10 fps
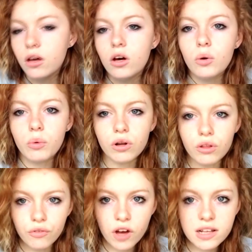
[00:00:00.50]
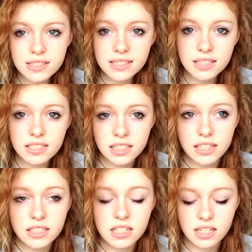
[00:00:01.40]
One of the first things I
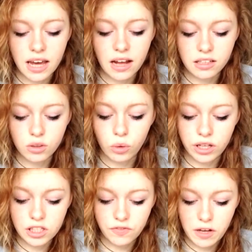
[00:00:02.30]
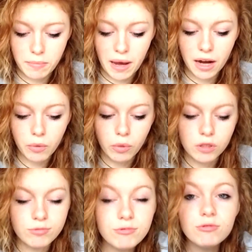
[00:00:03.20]
did to get audience feedback
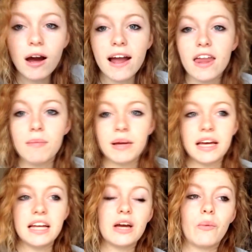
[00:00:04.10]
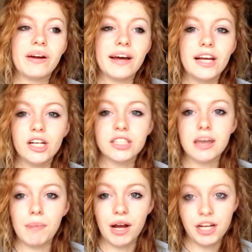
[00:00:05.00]
was right at the beginning when I looked at
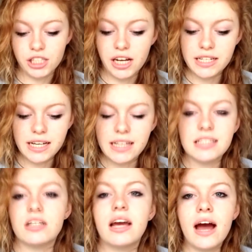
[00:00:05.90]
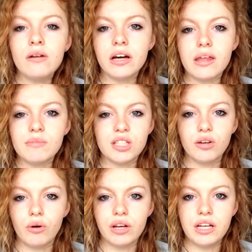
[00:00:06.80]
my initial ideas, and I outlined them to the
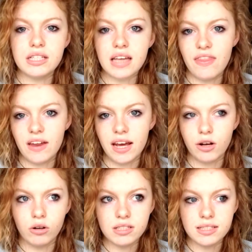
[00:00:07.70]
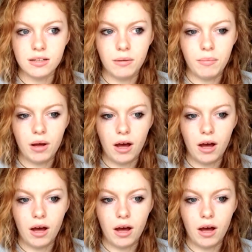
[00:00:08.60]
audience, and then I got some